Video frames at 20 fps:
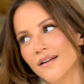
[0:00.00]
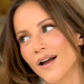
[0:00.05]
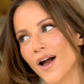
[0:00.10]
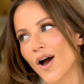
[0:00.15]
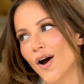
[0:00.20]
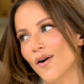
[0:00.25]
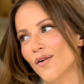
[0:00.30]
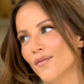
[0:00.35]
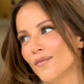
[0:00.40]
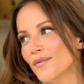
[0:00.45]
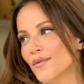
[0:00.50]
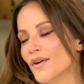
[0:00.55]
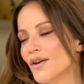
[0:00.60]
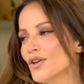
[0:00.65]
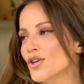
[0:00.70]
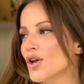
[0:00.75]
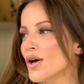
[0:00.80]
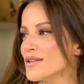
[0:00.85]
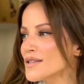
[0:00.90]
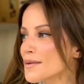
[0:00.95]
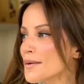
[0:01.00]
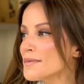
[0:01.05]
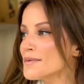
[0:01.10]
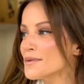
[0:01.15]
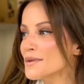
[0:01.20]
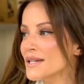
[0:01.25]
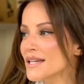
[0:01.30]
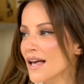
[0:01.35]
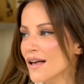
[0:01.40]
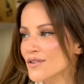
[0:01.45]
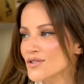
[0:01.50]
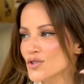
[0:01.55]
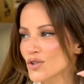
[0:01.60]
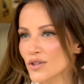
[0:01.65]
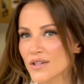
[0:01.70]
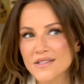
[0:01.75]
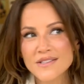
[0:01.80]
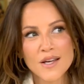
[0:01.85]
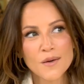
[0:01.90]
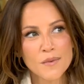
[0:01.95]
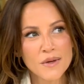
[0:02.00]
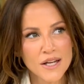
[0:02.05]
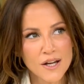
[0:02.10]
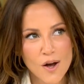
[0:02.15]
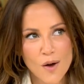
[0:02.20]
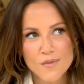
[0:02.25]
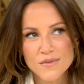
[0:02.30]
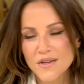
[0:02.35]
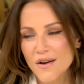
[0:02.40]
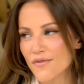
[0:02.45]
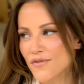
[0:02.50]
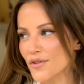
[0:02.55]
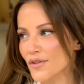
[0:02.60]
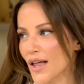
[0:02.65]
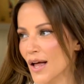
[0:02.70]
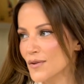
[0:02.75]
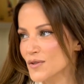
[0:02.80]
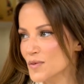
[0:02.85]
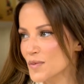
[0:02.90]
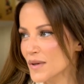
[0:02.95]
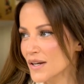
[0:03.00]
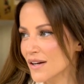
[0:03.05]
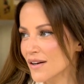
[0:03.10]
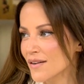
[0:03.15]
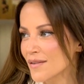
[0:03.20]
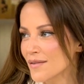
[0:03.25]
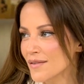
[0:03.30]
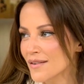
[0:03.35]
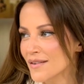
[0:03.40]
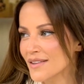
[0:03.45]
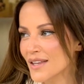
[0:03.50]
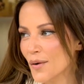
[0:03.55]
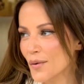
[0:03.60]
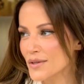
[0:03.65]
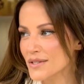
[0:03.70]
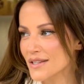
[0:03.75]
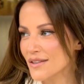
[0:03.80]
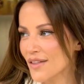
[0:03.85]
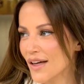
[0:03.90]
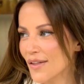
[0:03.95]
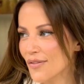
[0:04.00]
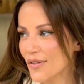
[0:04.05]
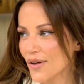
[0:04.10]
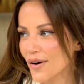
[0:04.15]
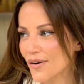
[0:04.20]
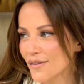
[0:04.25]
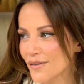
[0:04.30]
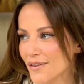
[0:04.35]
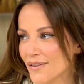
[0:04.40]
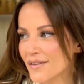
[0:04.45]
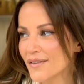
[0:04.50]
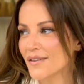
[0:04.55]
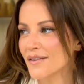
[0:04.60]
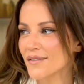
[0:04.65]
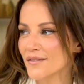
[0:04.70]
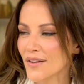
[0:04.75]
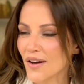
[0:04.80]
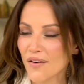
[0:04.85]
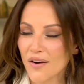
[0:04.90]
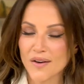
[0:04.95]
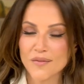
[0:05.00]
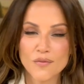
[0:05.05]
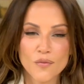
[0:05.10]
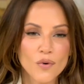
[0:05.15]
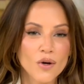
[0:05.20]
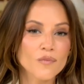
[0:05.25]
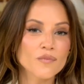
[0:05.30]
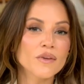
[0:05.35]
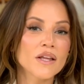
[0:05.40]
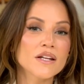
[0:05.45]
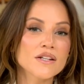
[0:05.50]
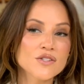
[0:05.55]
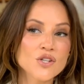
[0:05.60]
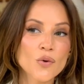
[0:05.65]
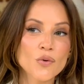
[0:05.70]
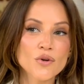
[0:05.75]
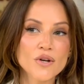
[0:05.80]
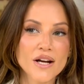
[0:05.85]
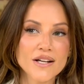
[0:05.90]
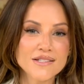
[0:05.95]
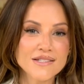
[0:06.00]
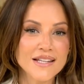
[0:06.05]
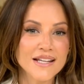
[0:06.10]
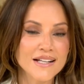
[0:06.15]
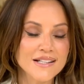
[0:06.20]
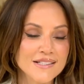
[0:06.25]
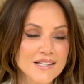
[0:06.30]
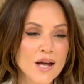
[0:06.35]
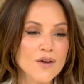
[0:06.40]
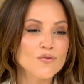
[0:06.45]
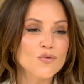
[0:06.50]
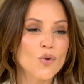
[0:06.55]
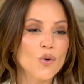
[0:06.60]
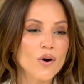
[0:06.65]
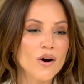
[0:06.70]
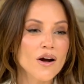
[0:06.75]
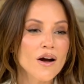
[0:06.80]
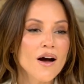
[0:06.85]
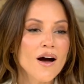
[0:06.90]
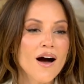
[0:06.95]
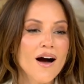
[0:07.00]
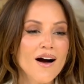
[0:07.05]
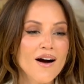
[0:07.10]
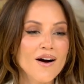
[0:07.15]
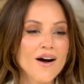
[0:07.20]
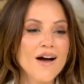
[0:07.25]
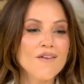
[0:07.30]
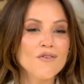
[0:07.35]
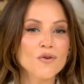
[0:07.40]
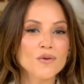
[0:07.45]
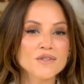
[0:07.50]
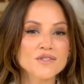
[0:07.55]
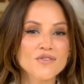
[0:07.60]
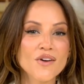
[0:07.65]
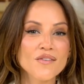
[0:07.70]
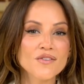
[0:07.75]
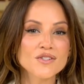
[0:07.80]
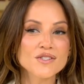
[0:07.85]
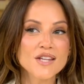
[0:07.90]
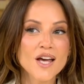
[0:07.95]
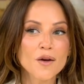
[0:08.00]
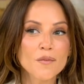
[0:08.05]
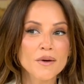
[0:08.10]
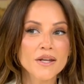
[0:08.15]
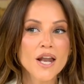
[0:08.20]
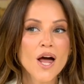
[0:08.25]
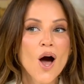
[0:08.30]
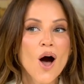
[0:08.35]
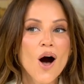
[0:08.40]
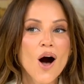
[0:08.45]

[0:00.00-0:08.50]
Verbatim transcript: Oh. You know sometimes when he yells during the segment, it comes off the loudspeaker? Mm -hmm. That wasn't that, though. No. All right, well, let us know what you guys think. It's time for uh, everyone's favorite segment,